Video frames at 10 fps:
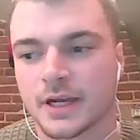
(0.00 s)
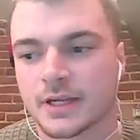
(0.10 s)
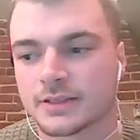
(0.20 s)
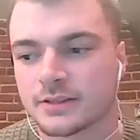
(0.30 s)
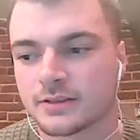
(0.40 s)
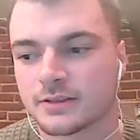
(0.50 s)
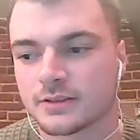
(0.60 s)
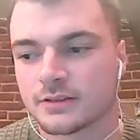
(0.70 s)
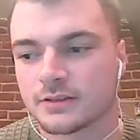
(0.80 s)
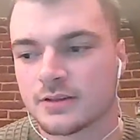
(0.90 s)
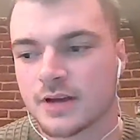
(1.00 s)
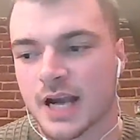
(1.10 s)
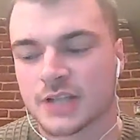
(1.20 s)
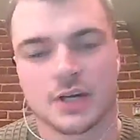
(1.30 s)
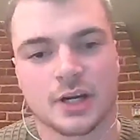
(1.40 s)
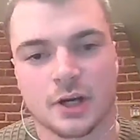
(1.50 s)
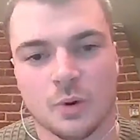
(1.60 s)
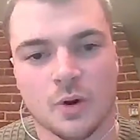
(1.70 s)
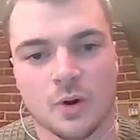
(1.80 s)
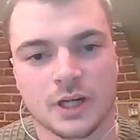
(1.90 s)
And as I
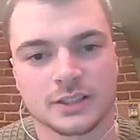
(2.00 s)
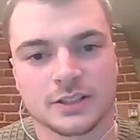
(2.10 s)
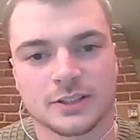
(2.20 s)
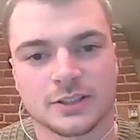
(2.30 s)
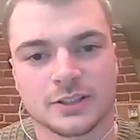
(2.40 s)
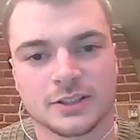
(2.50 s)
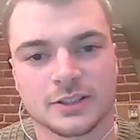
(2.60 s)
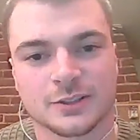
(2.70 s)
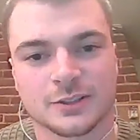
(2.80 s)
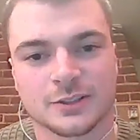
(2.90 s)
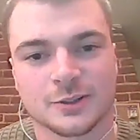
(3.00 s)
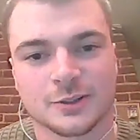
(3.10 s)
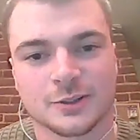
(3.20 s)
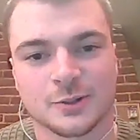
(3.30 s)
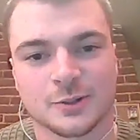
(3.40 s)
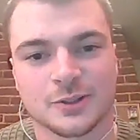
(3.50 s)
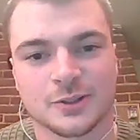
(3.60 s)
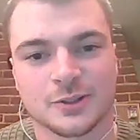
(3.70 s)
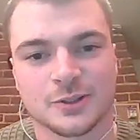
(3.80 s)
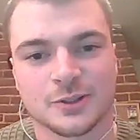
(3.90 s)
go on, this
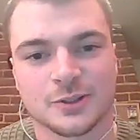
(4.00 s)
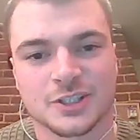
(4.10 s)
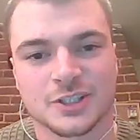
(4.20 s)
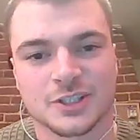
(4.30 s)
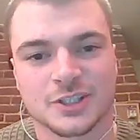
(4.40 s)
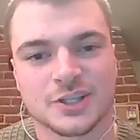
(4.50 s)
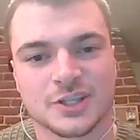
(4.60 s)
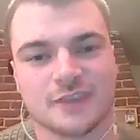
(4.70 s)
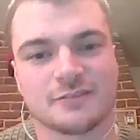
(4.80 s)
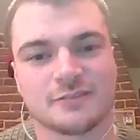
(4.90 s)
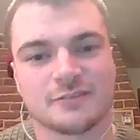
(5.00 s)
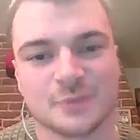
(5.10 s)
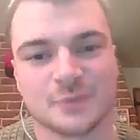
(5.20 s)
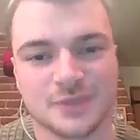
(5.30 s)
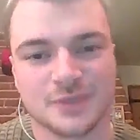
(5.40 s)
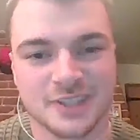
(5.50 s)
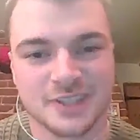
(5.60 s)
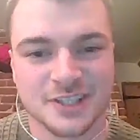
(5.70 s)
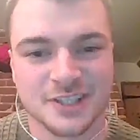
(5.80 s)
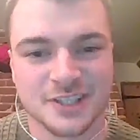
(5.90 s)

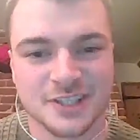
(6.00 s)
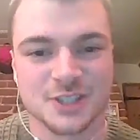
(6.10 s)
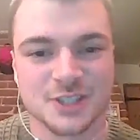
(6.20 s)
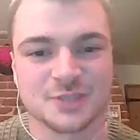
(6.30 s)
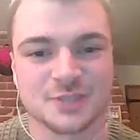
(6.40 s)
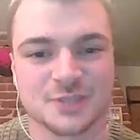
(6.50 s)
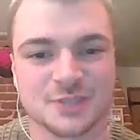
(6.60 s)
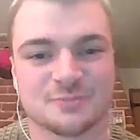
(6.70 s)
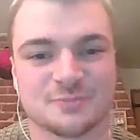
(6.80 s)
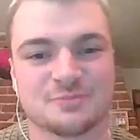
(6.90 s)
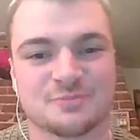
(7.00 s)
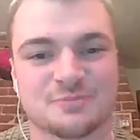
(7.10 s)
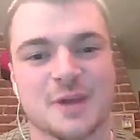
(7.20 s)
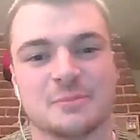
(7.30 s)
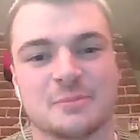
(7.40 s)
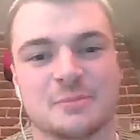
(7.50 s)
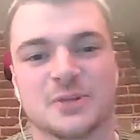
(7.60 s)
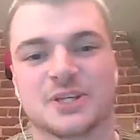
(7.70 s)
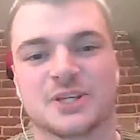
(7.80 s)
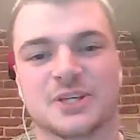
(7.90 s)
definition may
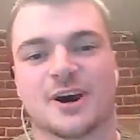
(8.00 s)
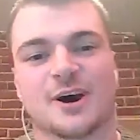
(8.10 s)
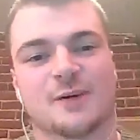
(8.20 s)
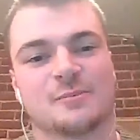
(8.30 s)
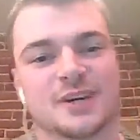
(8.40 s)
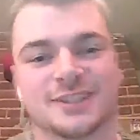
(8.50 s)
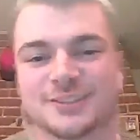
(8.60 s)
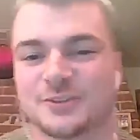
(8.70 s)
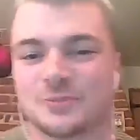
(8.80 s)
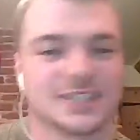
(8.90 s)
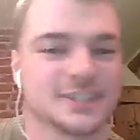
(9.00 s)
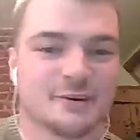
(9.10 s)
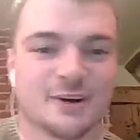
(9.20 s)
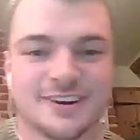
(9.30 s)
become a little bit